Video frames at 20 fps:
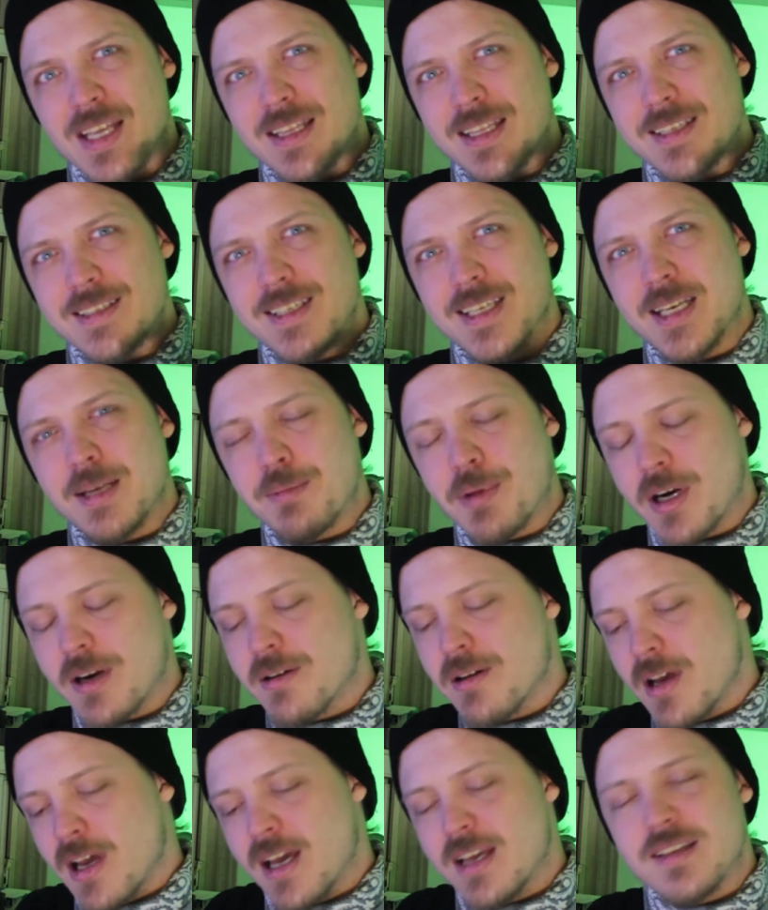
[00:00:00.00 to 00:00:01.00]
the seedy
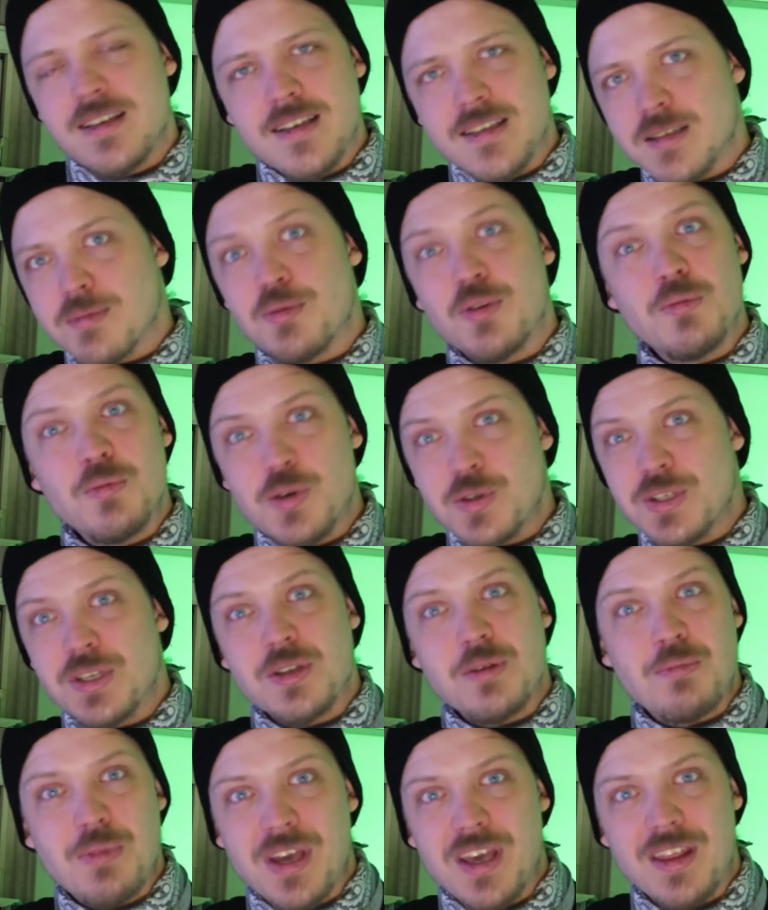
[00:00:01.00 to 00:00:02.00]
part, it tends to pull most
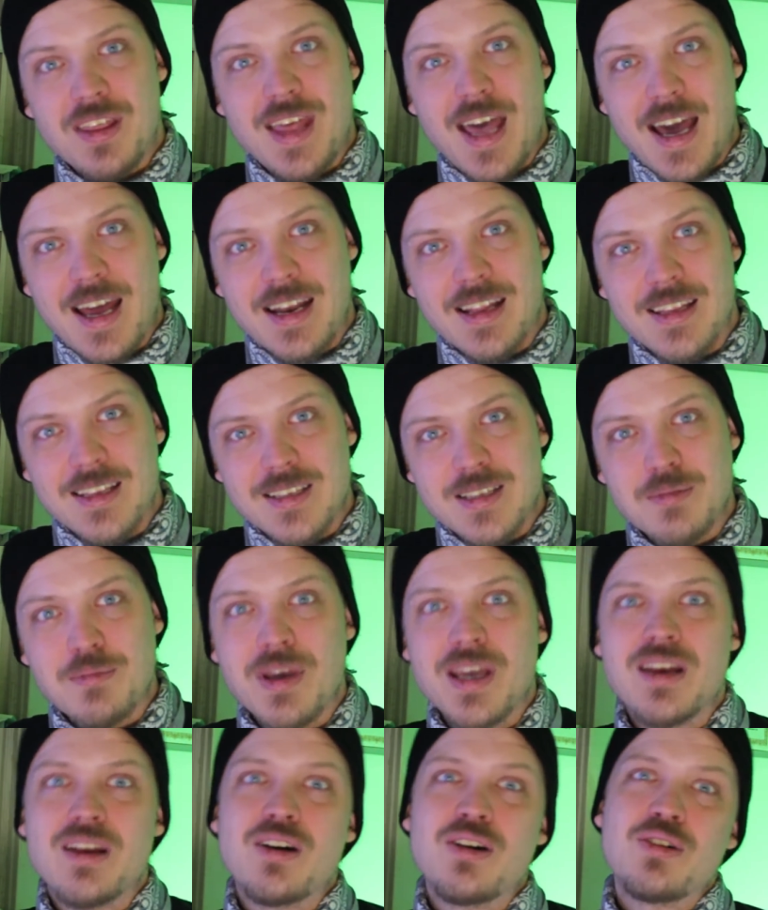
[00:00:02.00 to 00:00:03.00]
of the pith out of the
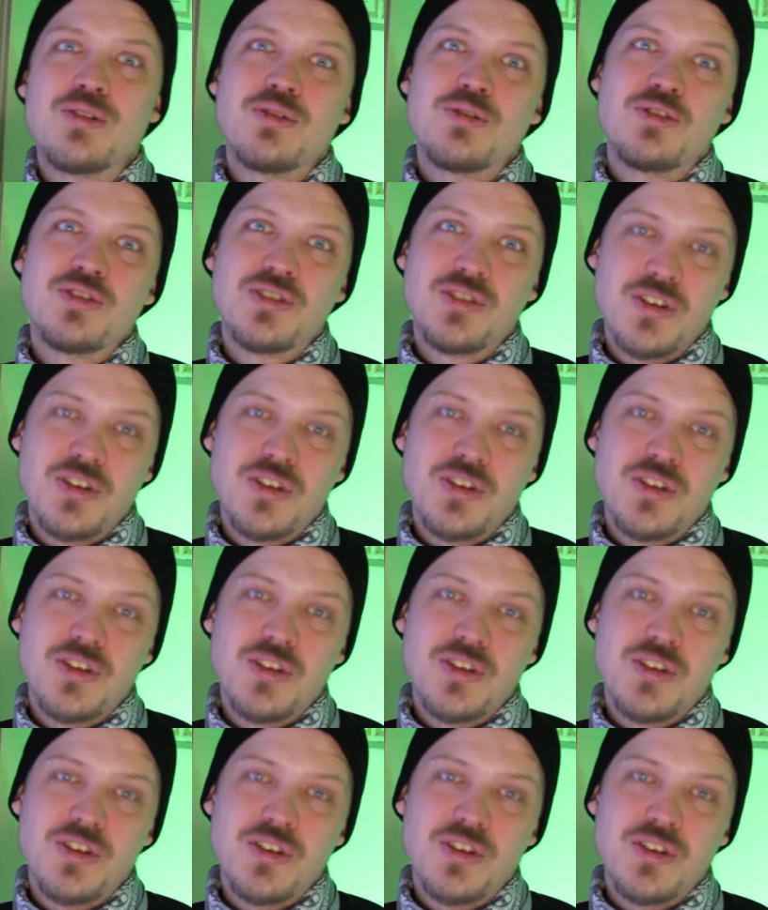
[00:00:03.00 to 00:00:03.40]
tomato,